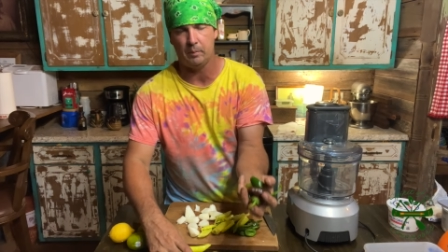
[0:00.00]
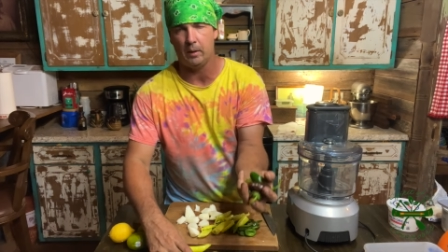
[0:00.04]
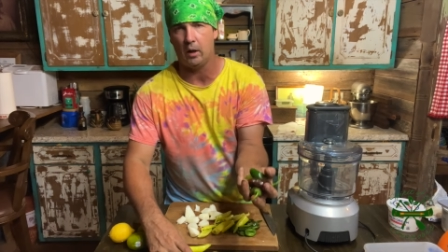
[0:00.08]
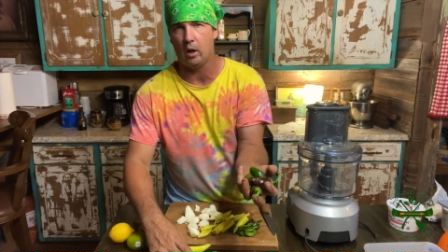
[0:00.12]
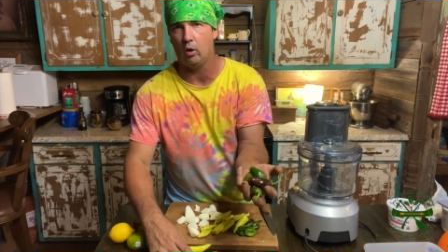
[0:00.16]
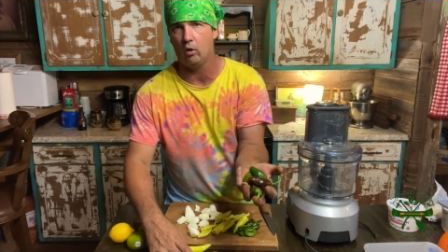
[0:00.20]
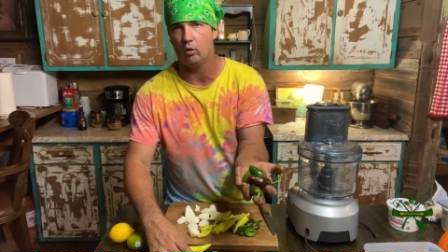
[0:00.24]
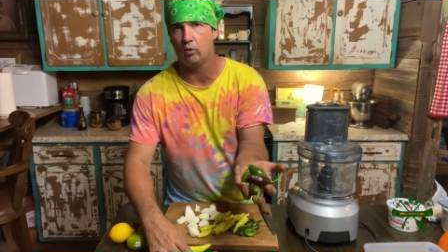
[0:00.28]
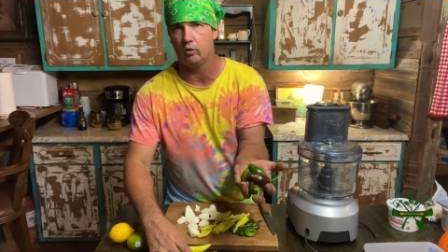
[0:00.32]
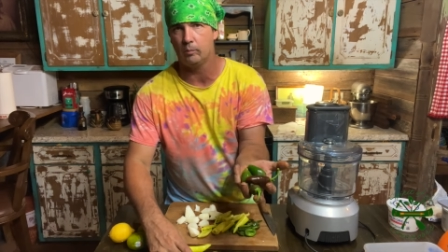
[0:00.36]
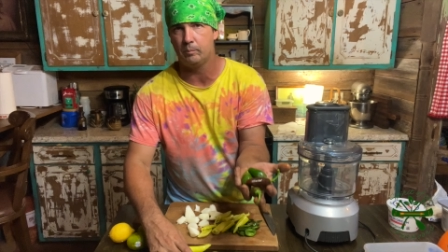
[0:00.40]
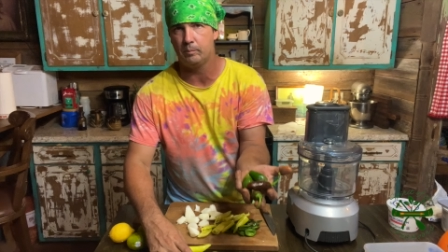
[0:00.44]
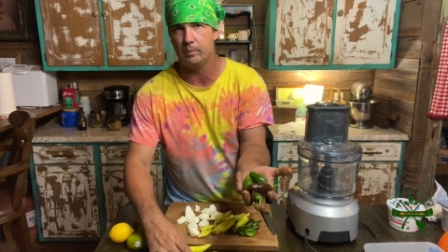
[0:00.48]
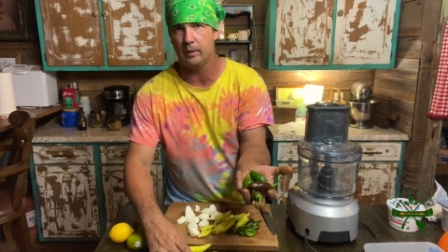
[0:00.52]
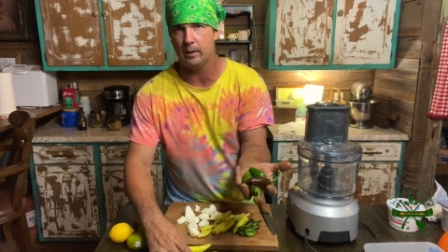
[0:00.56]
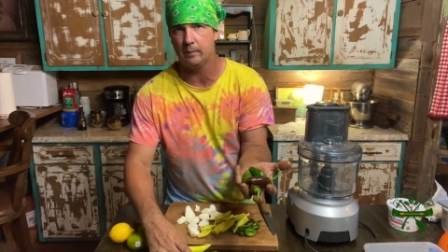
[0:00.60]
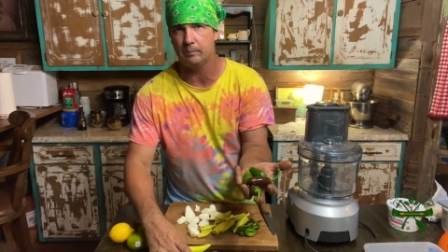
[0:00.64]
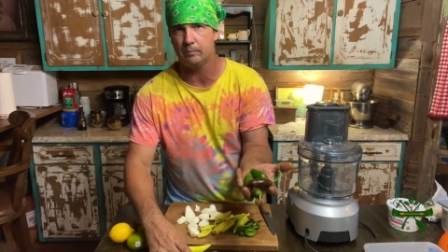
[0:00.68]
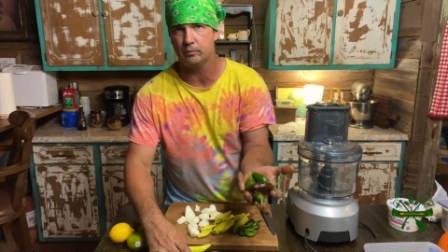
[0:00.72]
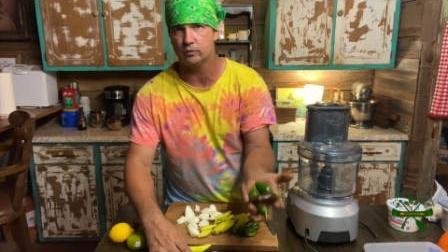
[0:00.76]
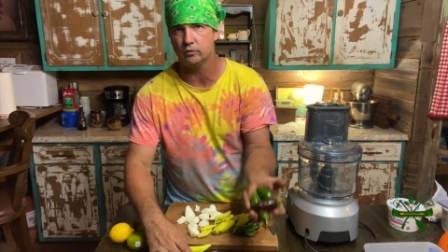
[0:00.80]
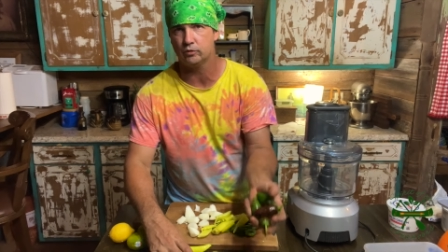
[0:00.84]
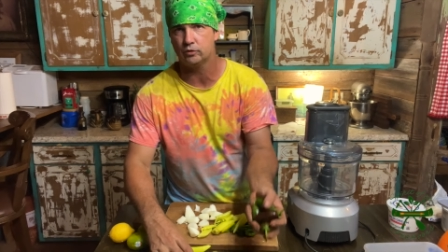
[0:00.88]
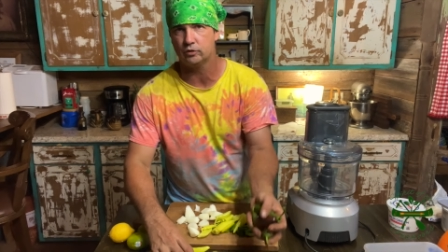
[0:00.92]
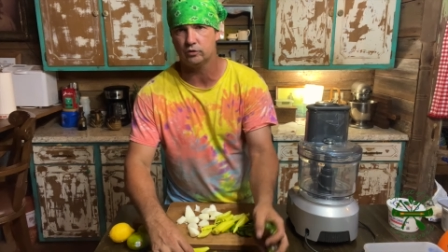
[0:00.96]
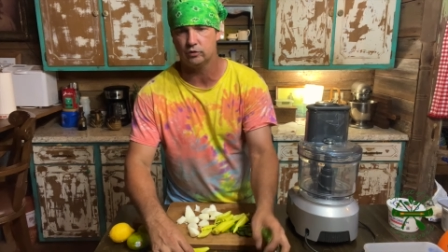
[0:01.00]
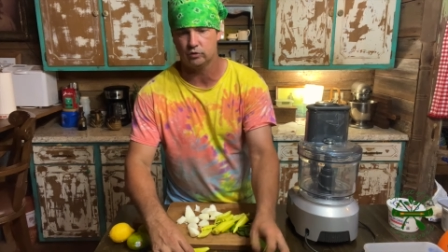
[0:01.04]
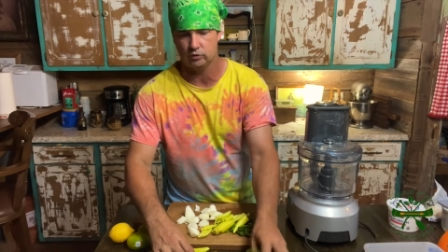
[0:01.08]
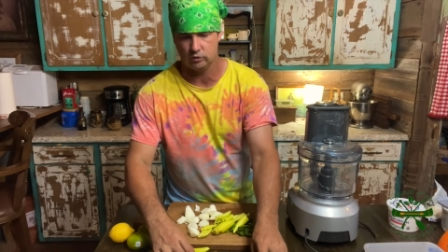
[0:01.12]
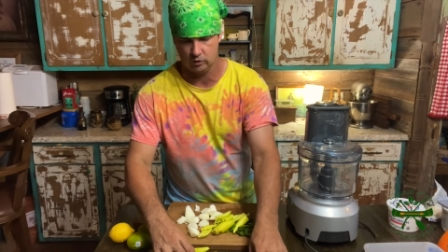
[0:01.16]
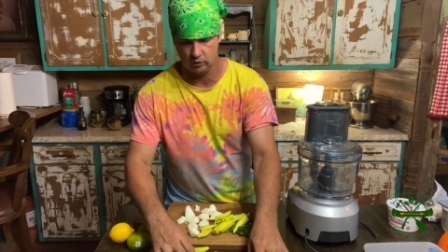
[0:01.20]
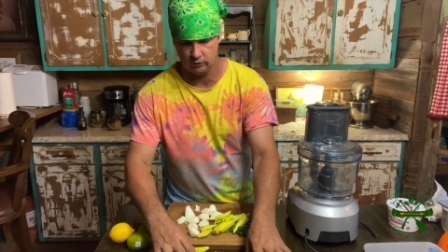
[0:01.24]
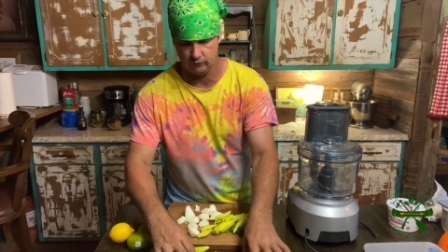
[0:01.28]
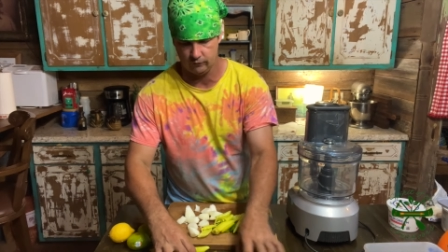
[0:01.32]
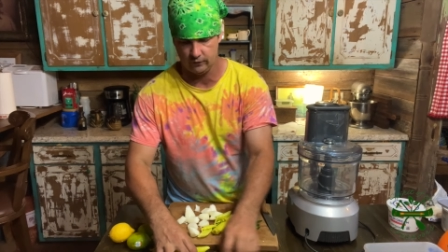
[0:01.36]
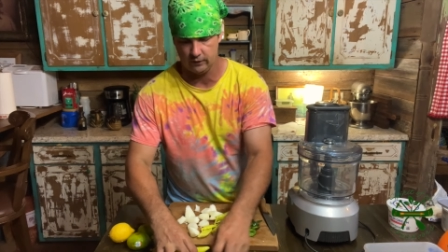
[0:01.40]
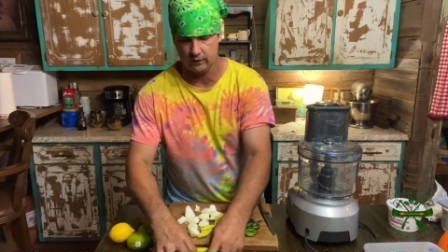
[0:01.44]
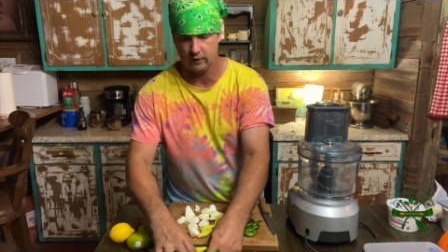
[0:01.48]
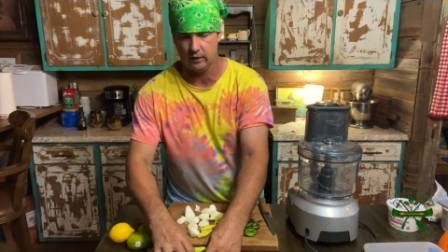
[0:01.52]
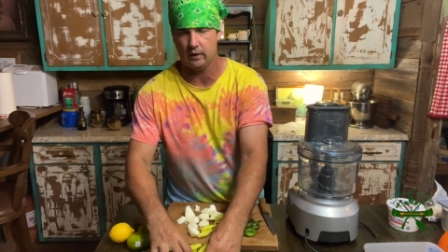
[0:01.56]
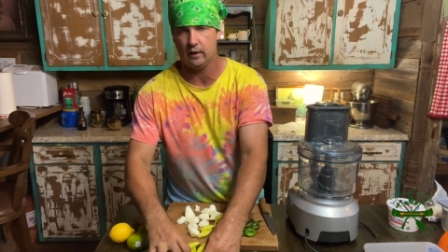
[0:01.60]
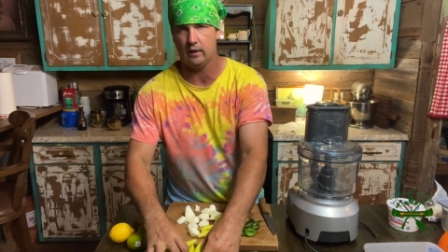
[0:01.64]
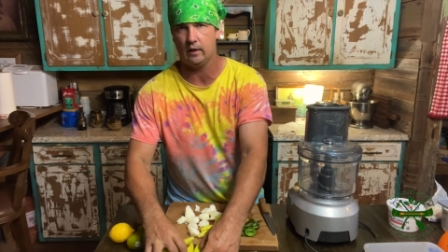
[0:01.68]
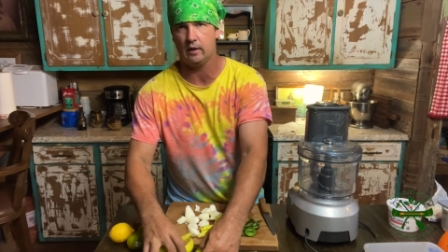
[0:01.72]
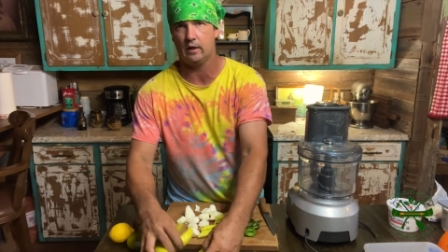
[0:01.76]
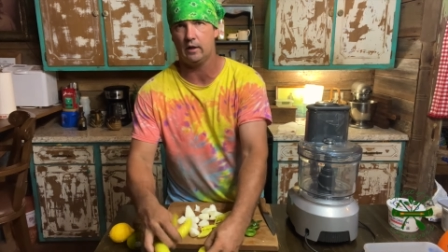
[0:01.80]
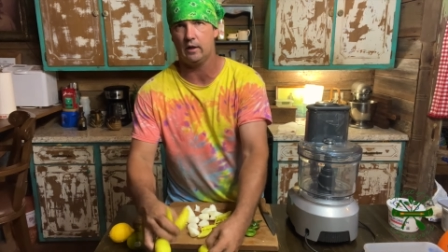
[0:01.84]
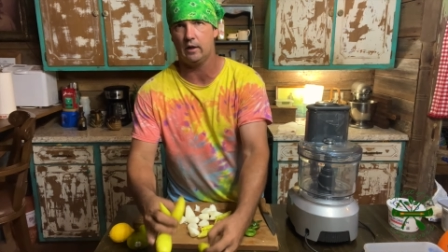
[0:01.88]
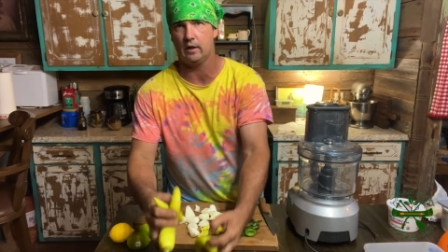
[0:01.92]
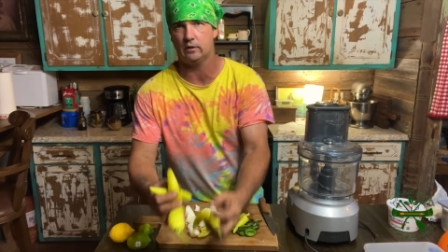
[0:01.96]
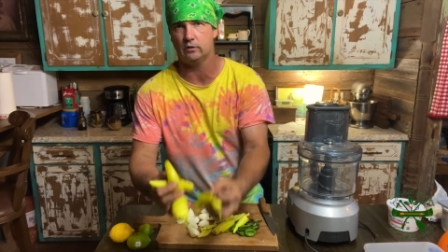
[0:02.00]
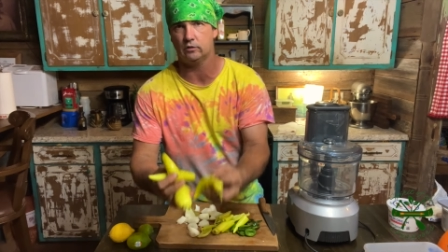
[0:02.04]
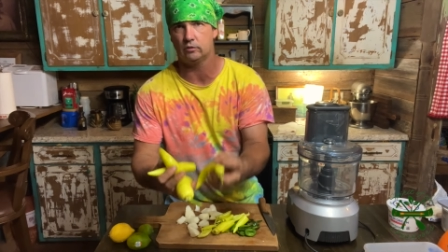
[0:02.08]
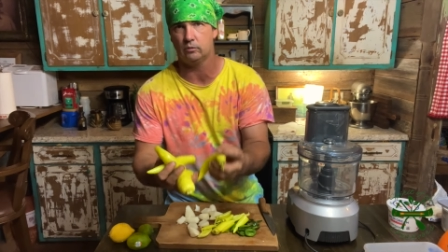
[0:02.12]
all the peppers and stuff I got